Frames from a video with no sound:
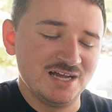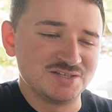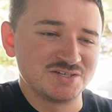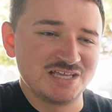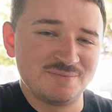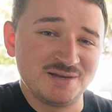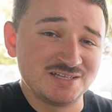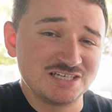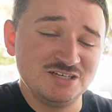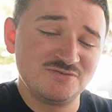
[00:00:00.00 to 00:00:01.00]
And so that
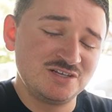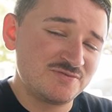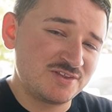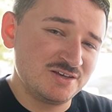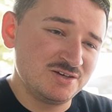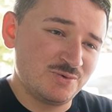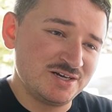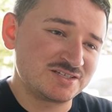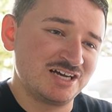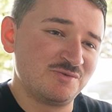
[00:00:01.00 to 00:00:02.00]
means even if the
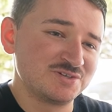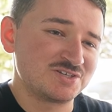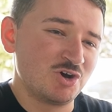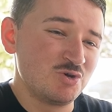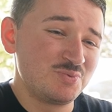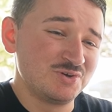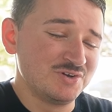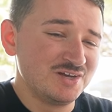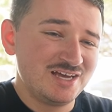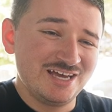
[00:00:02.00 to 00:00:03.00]
wastegate was to
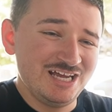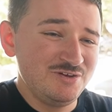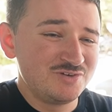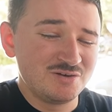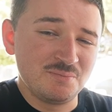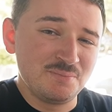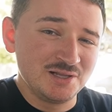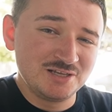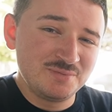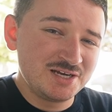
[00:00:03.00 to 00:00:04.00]
open even a
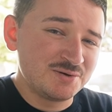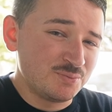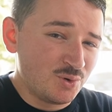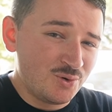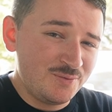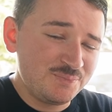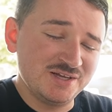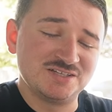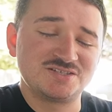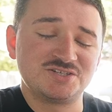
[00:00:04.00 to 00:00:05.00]
millimeter more,
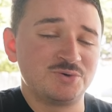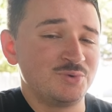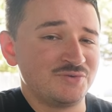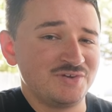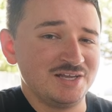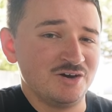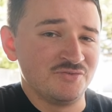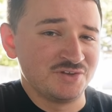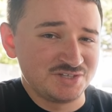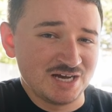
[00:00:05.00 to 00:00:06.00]
it still would have hit
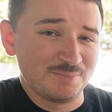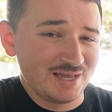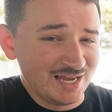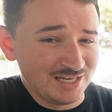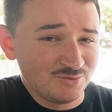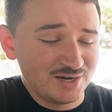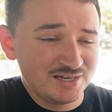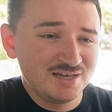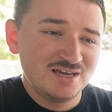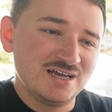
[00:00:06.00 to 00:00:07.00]
on the dump
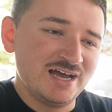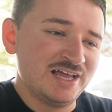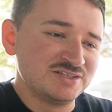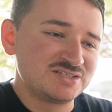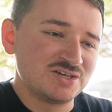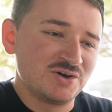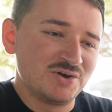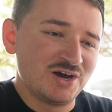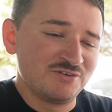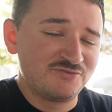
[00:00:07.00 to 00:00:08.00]
anyway. And
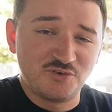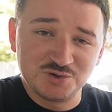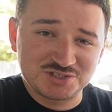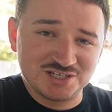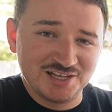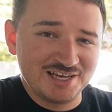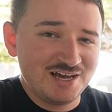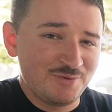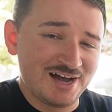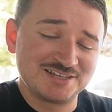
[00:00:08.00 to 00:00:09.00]
so
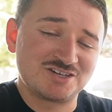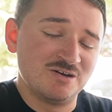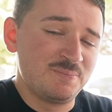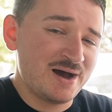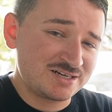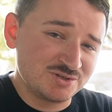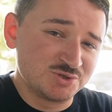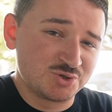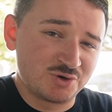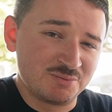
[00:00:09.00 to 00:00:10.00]
unfortunately, we had to go back to the
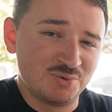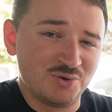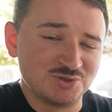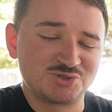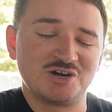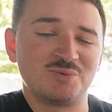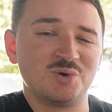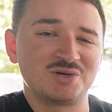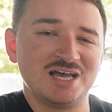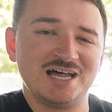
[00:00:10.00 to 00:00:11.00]
drawing board and try and
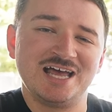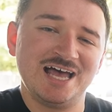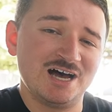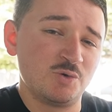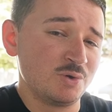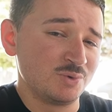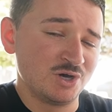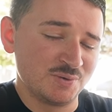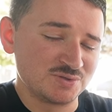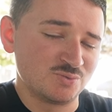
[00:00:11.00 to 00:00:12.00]
work out how we were
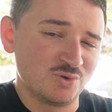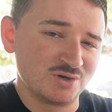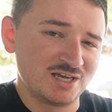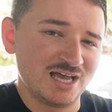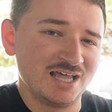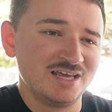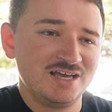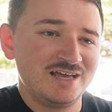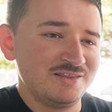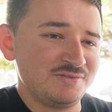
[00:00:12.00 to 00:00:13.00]
going to work out
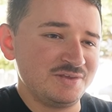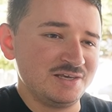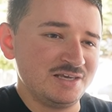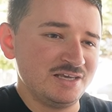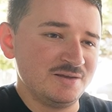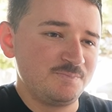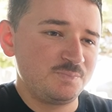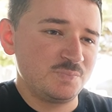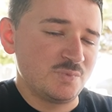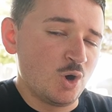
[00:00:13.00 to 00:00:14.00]
the
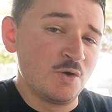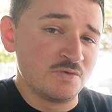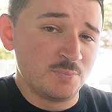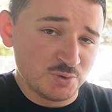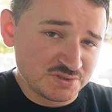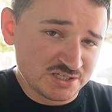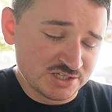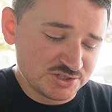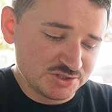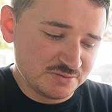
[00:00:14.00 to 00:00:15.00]
overboosting
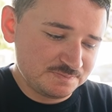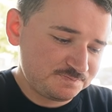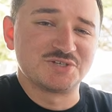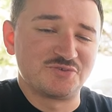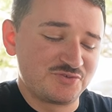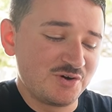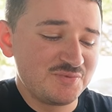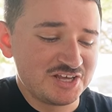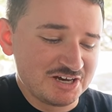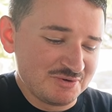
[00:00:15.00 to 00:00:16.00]
issue. So from
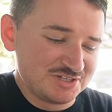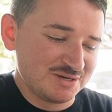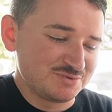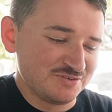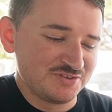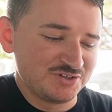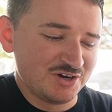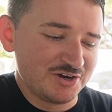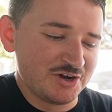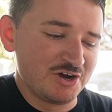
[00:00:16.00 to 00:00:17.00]
there, we jumped off the
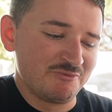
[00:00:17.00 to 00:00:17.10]
dyno